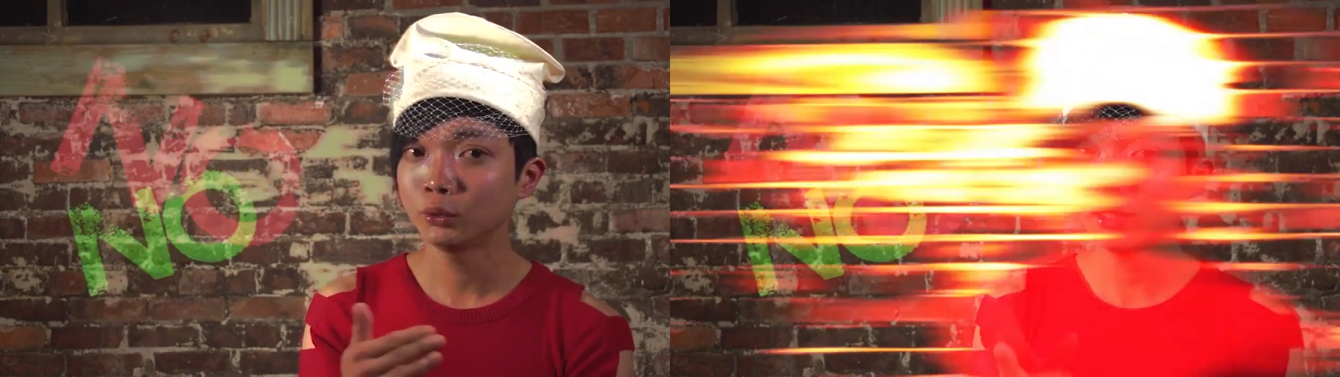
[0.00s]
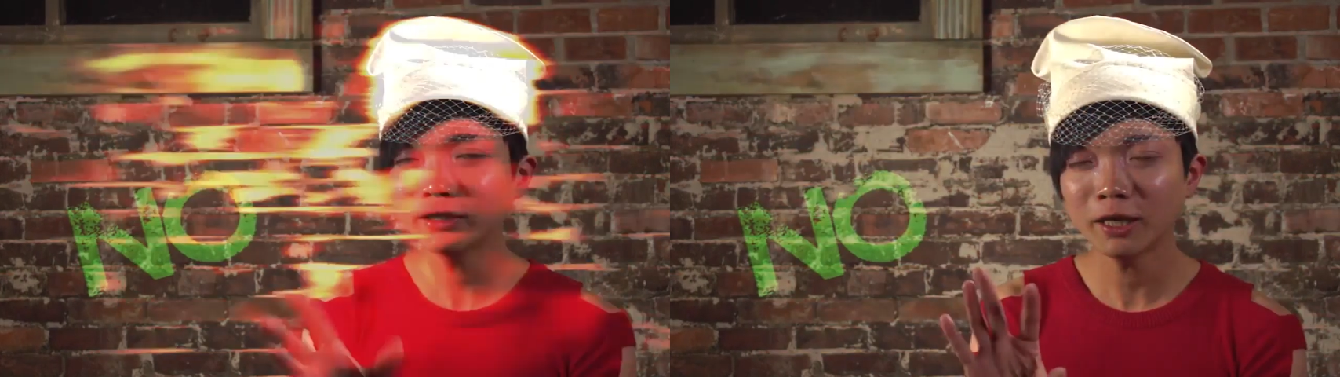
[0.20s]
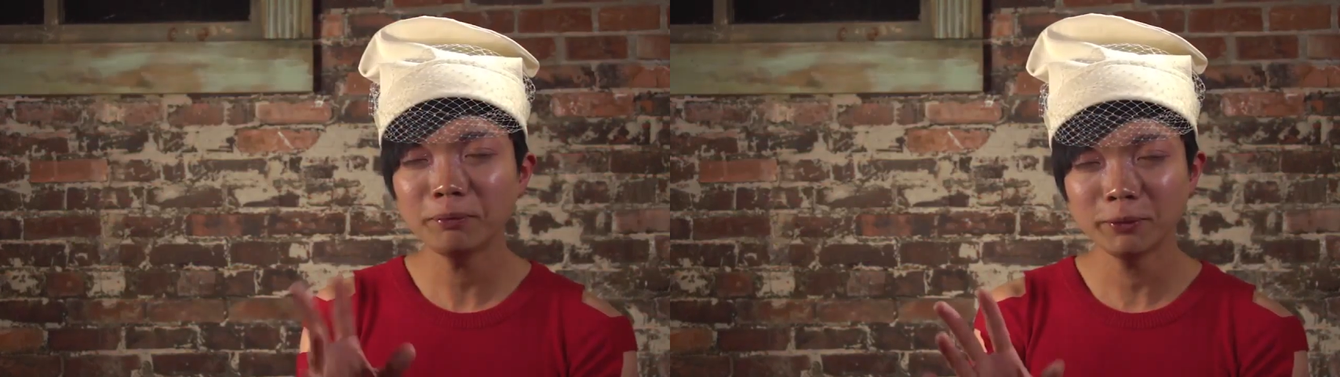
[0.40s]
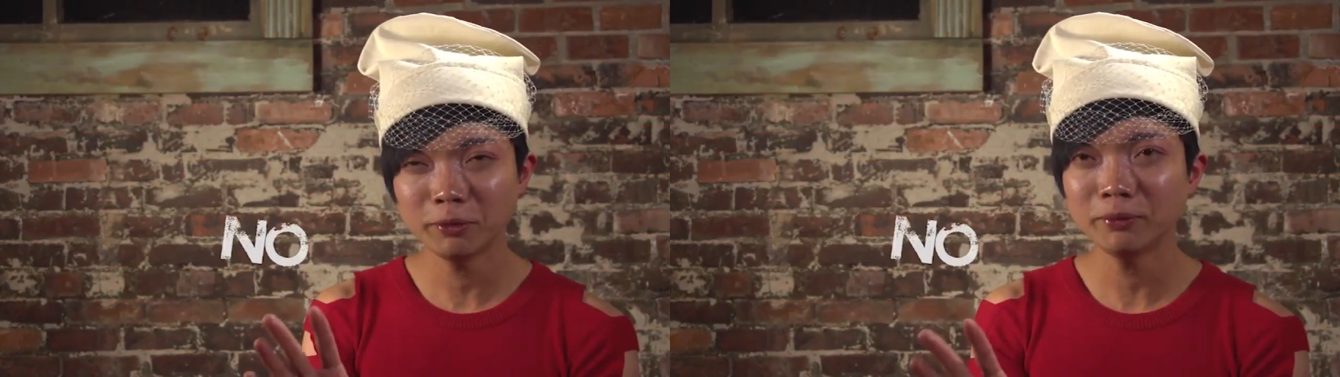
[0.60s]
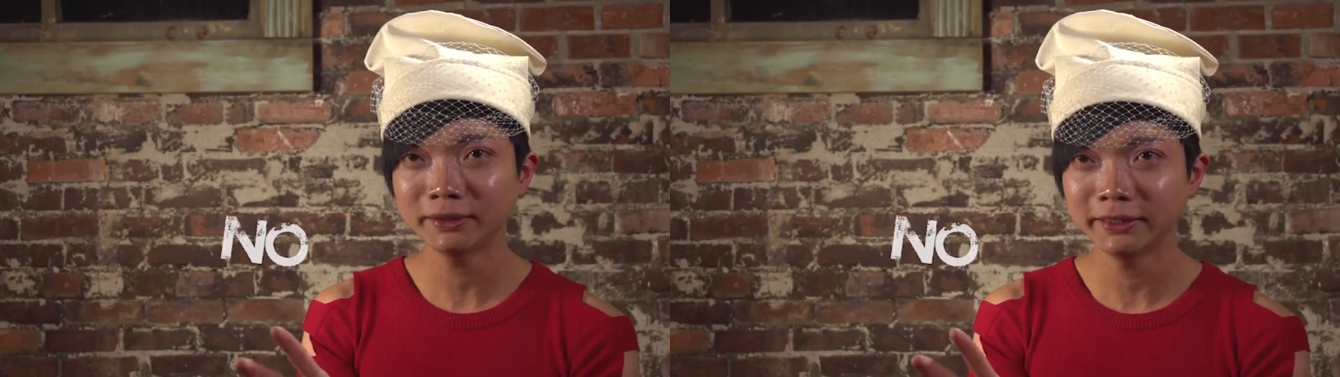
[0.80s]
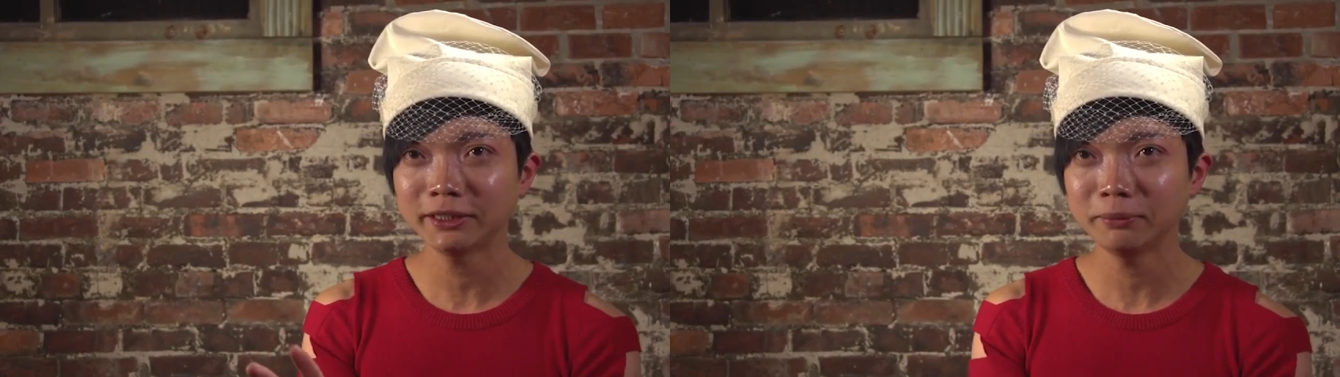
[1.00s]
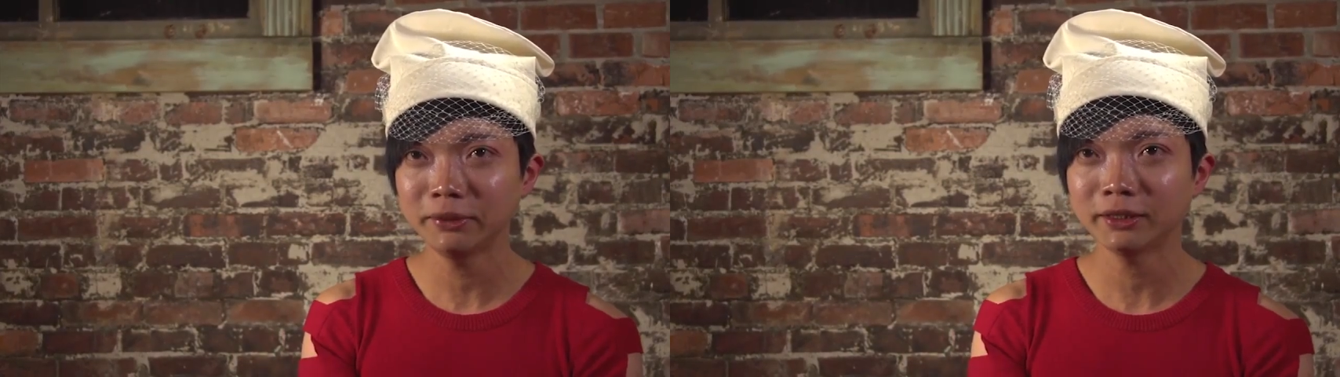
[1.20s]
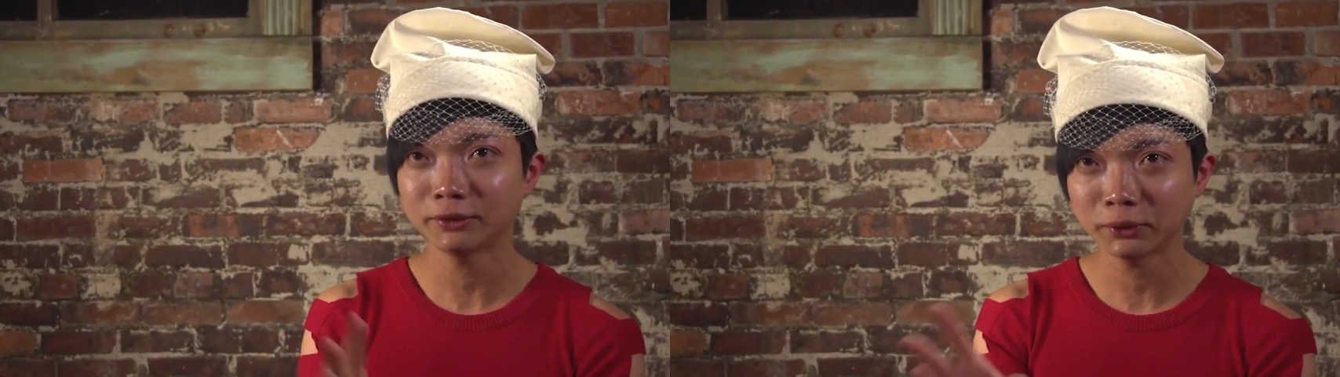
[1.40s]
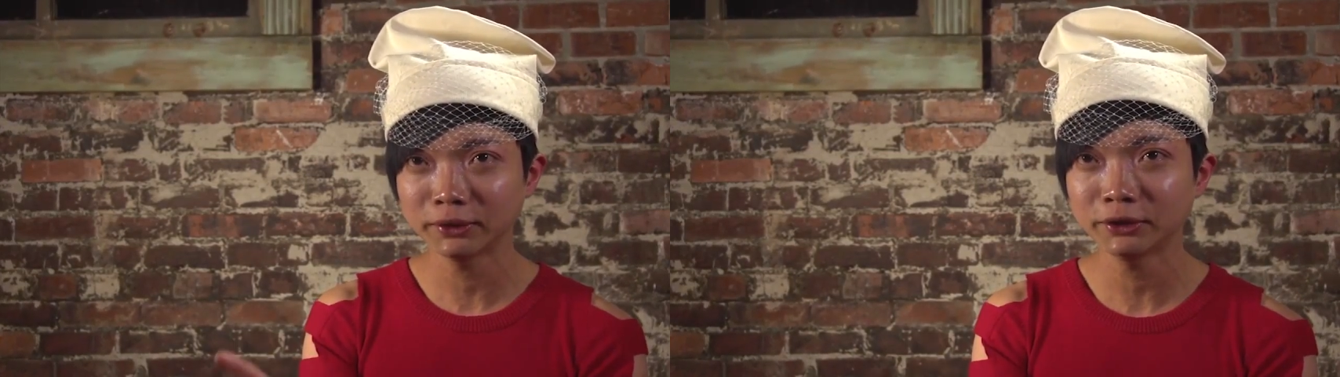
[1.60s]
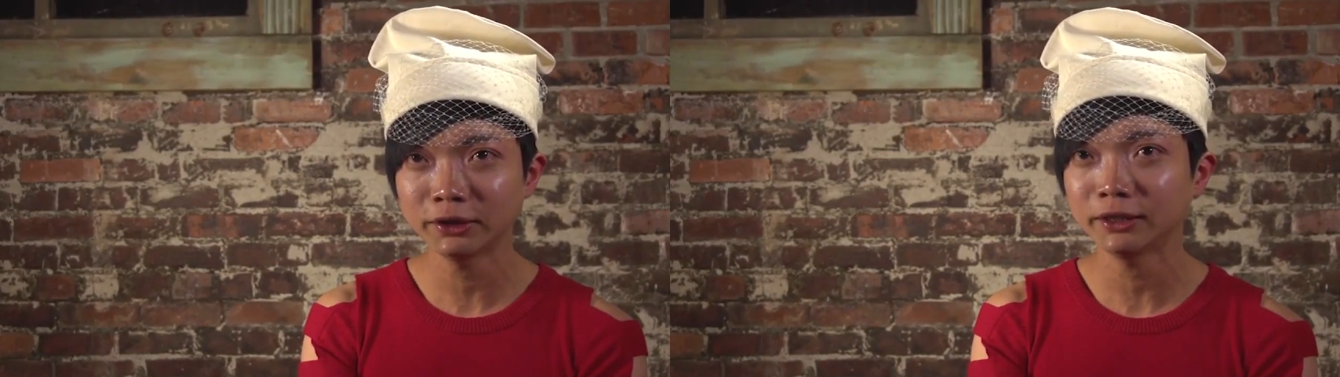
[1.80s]
Sometimes people mistaken me as
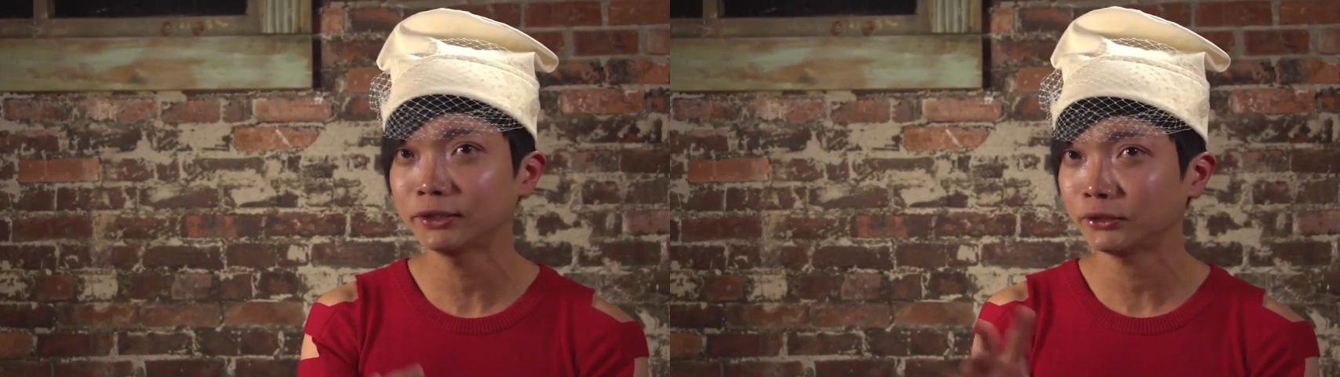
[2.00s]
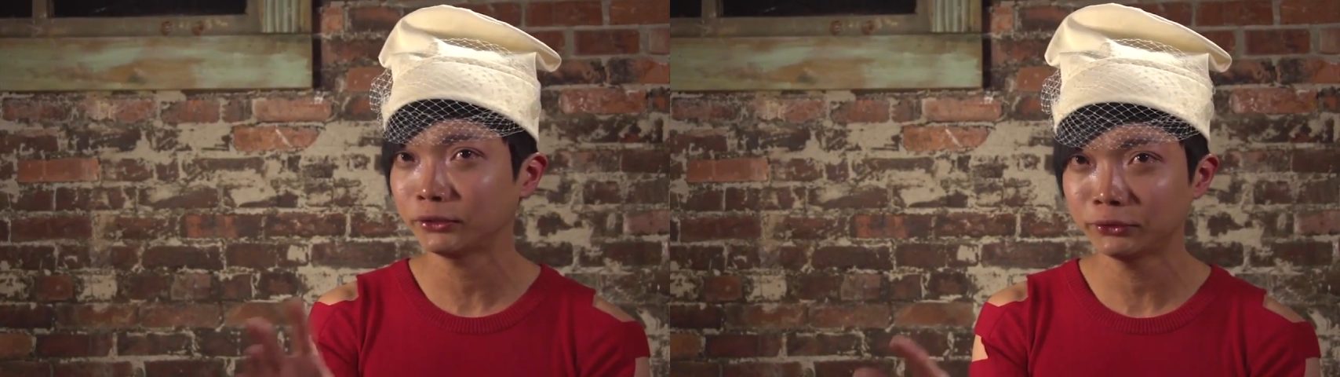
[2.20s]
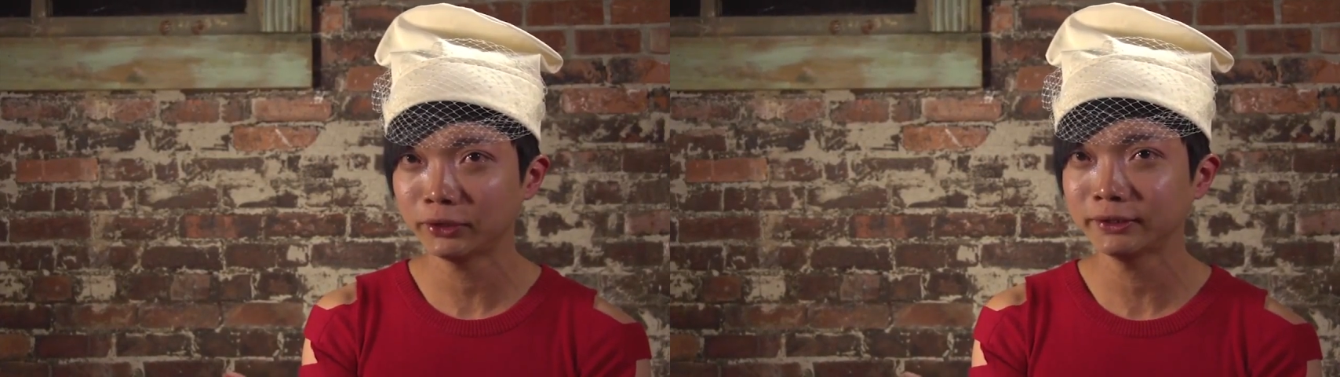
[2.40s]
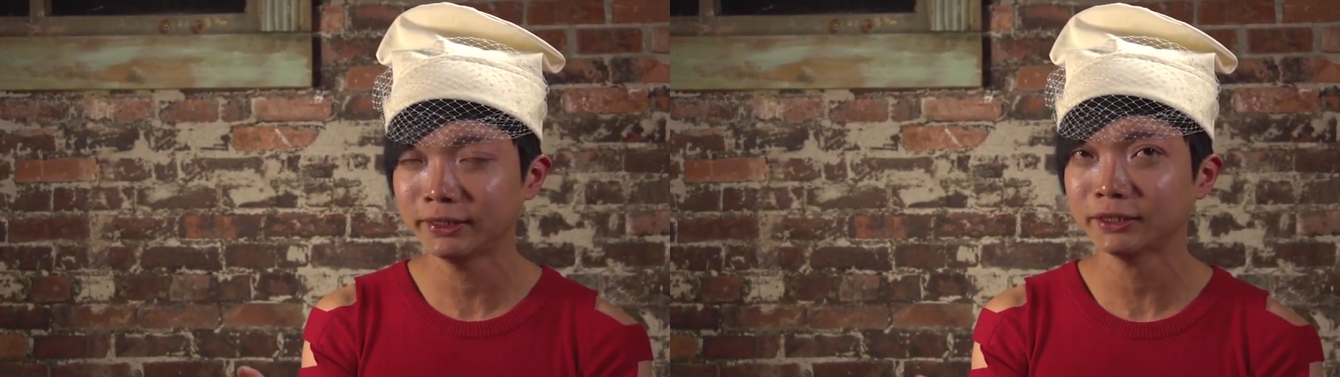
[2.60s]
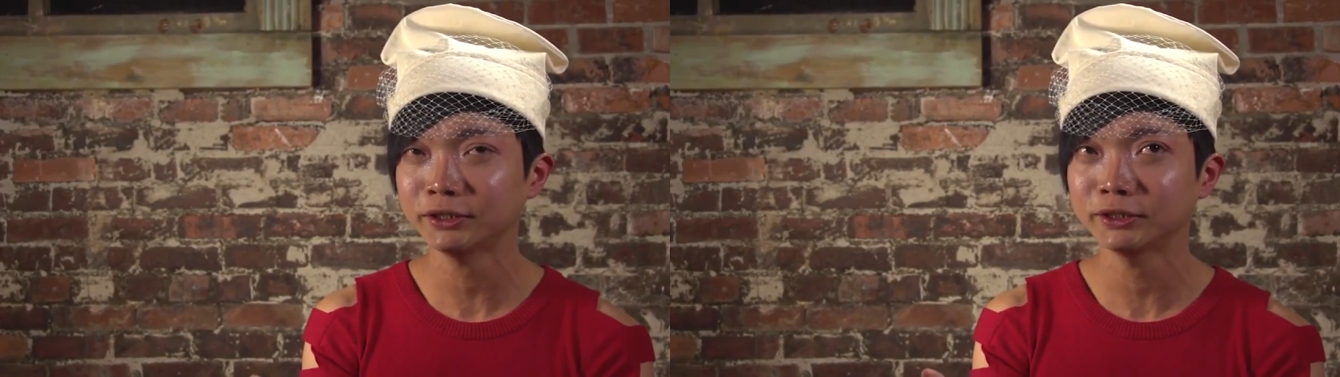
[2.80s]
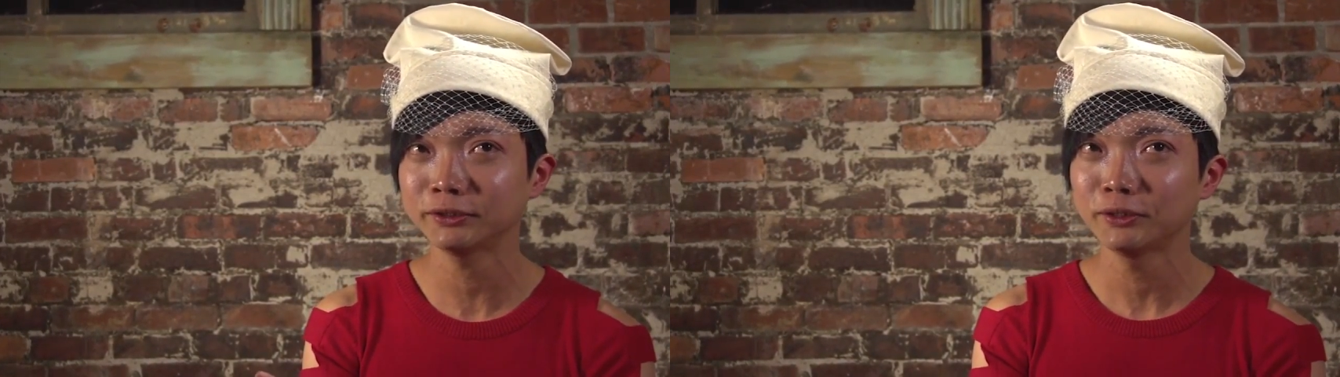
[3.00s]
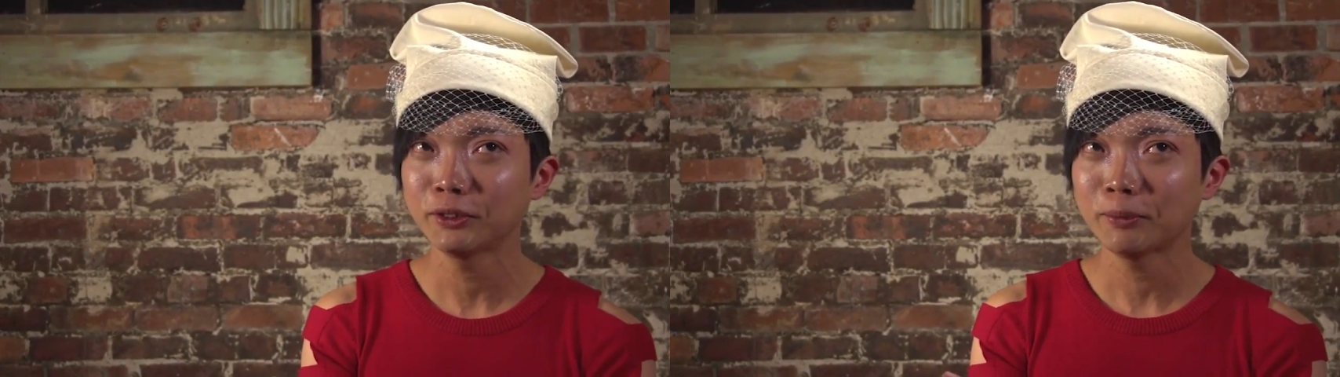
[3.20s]
transgender or transsexual,